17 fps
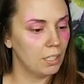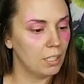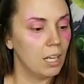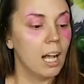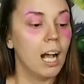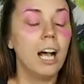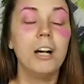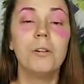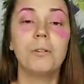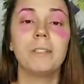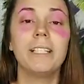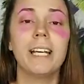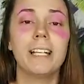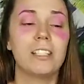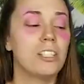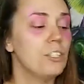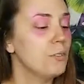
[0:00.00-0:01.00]
Oh,
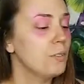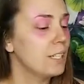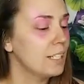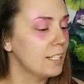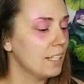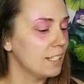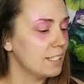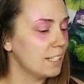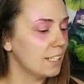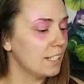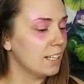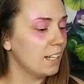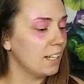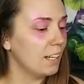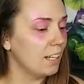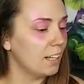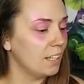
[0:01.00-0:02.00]
yes, you can
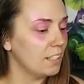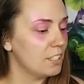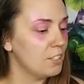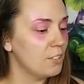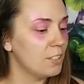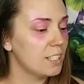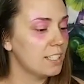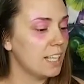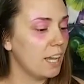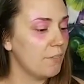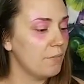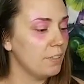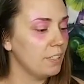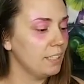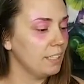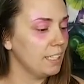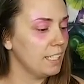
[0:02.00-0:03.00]
you can
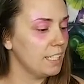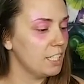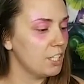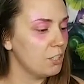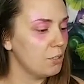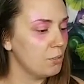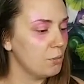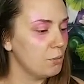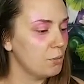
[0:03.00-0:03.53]
definitely use